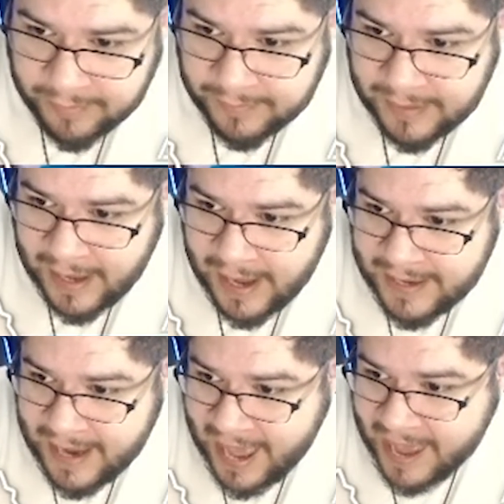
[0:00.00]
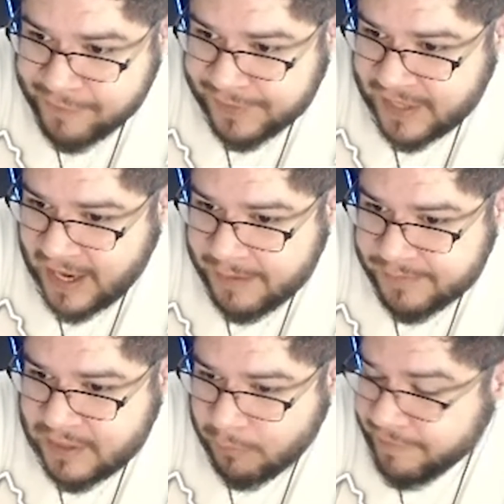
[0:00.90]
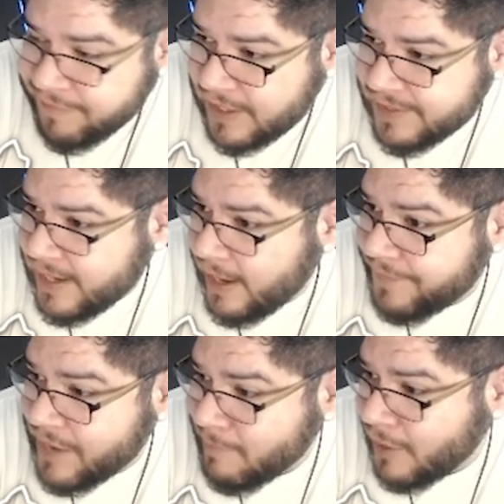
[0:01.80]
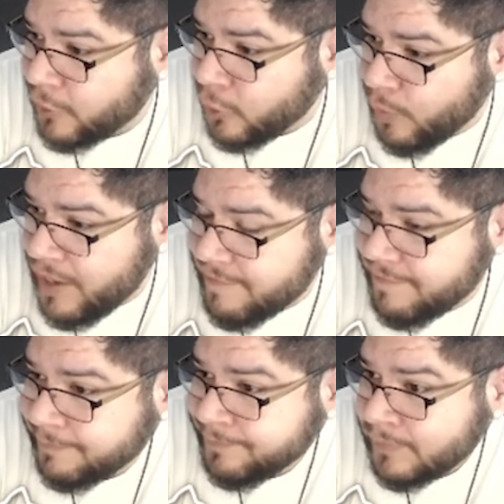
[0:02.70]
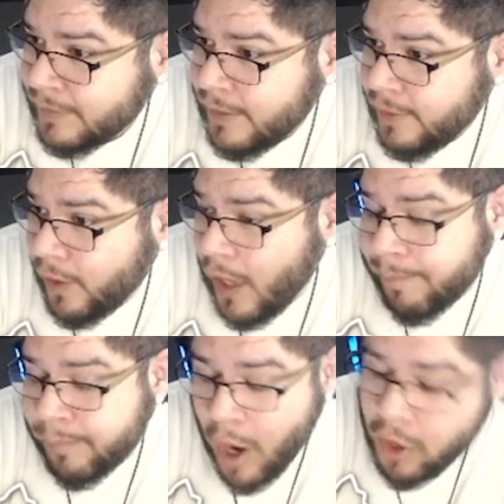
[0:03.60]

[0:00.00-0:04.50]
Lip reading: And every time someone finds out that I'm on Goomwave, they're like, bro,